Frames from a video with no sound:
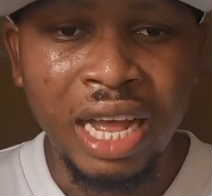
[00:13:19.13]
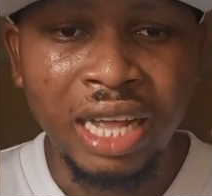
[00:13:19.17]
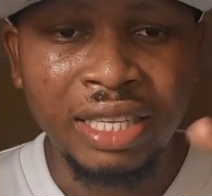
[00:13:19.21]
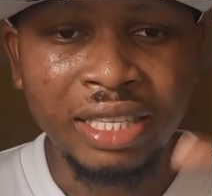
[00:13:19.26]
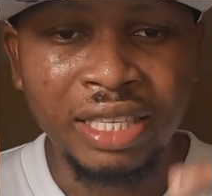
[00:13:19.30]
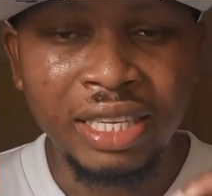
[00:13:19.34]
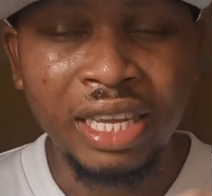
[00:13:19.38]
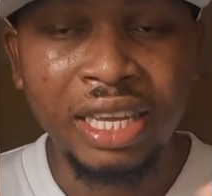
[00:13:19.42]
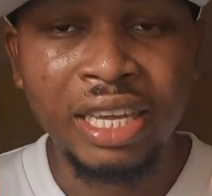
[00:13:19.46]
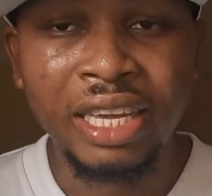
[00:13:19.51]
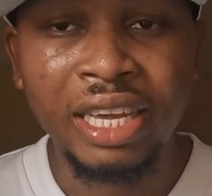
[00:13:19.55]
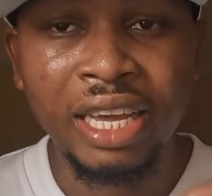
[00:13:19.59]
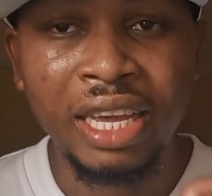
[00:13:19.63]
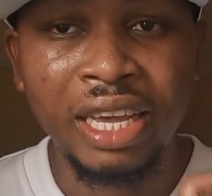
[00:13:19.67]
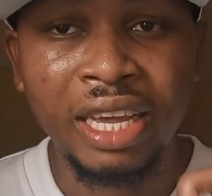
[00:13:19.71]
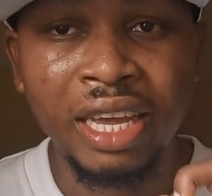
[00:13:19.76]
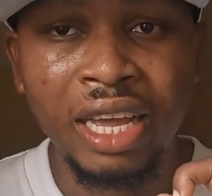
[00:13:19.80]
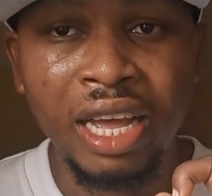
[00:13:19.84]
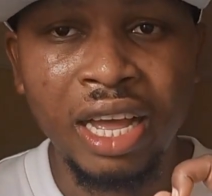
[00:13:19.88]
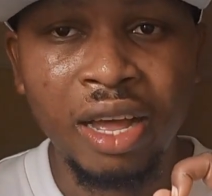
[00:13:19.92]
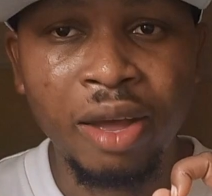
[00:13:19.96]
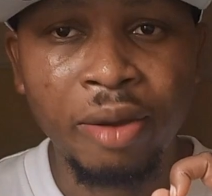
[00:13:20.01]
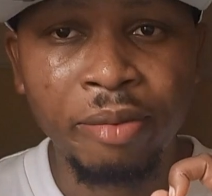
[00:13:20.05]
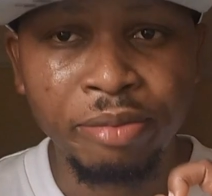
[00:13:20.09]
I think,
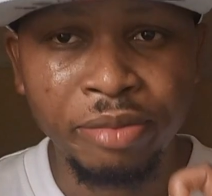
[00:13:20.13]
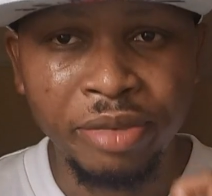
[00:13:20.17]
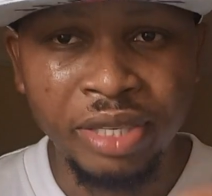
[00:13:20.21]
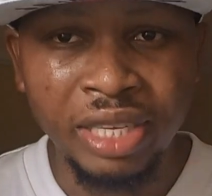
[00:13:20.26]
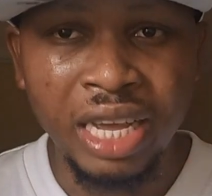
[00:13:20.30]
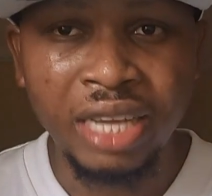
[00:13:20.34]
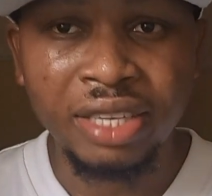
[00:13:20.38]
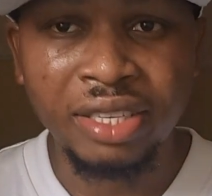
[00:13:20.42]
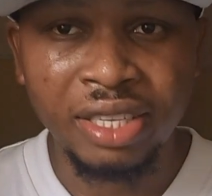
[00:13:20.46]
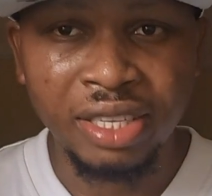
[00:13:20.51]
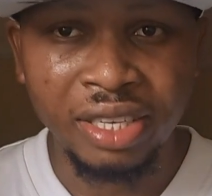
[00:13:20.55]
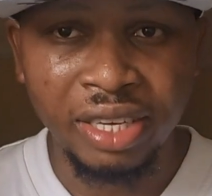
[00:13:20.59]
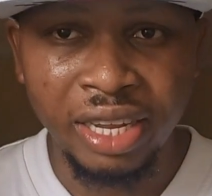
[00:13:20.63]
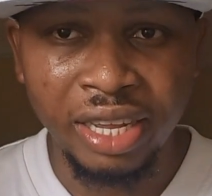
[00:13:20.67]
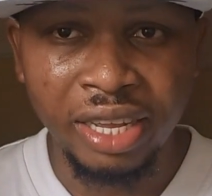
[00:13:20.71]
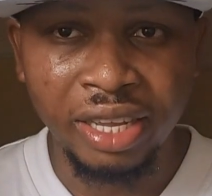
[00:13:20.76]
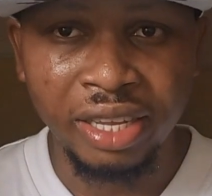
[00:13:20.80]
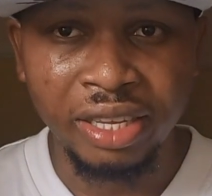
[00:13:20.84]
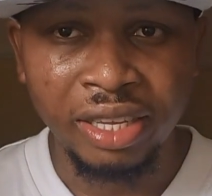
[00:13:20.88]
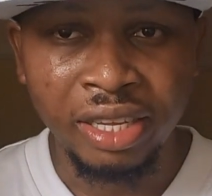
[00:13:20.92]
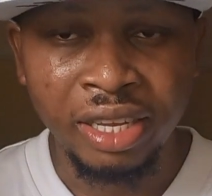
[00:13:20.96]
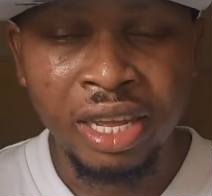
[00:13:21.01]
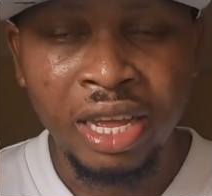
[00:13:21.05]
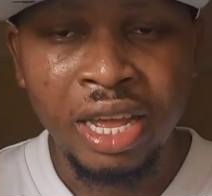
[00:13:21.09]

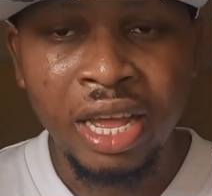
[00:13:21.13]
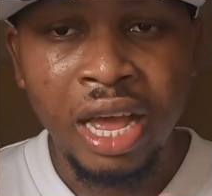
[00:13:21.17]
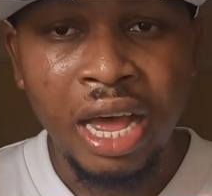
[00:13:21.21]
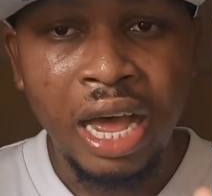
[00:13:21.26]
yesterday,